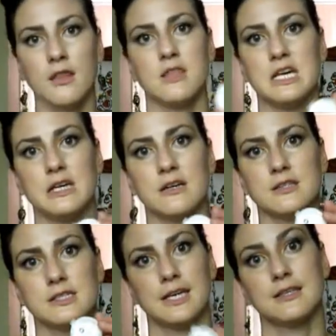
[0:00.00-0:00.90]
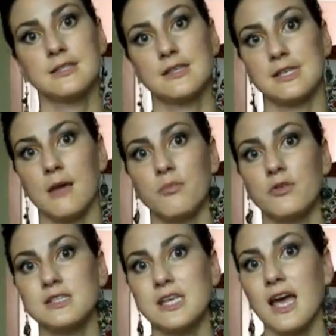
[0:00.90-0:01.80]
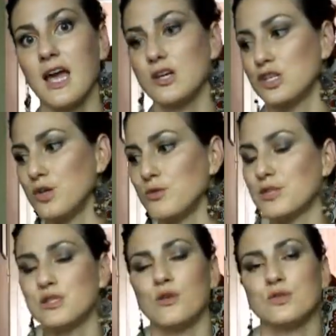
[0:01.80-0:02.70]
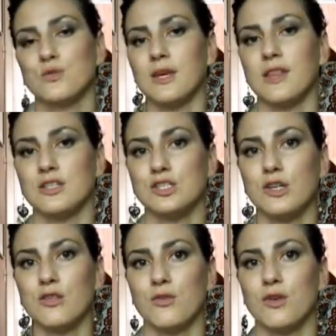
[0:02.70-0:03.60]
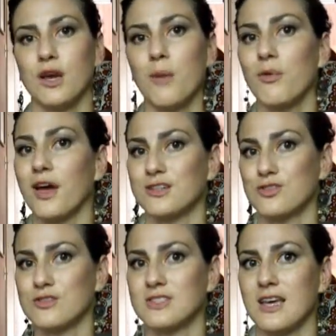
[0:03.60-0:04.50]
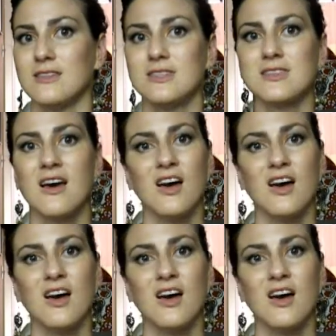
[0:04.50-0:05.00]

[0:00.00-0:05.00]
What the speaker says: the 6 sampler set, and she was so sweet that she threw in a couple extra scents,